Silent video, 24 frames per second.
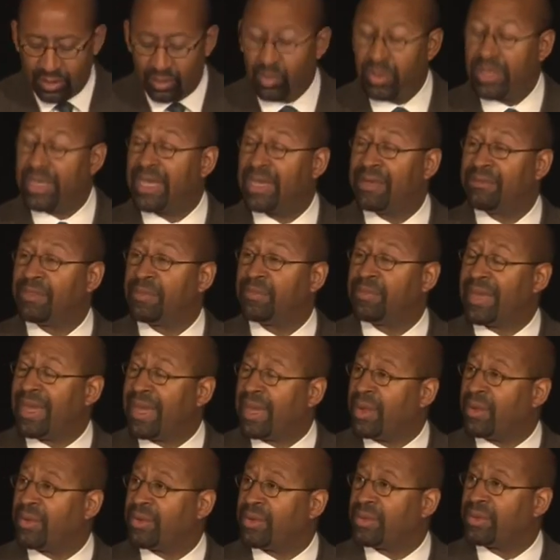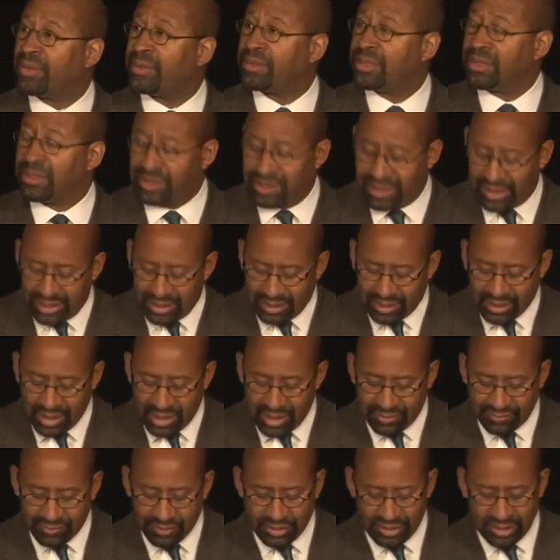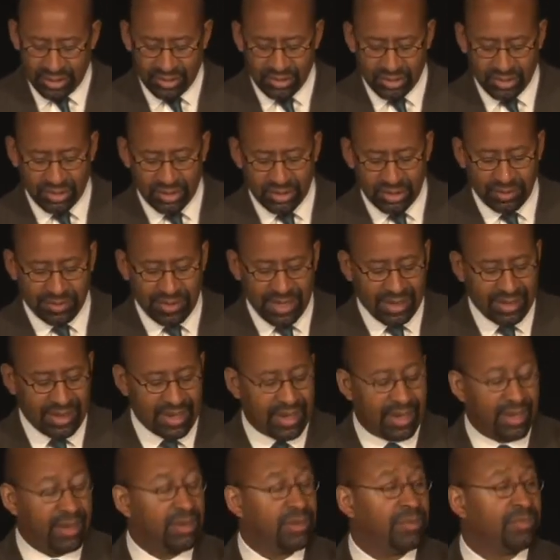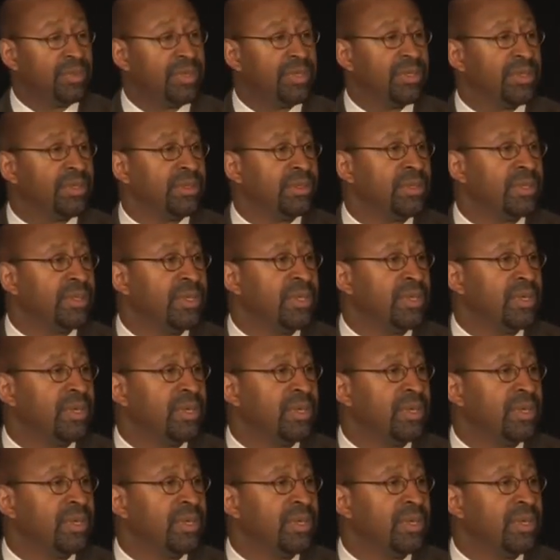we have the power to lead conversations about how to build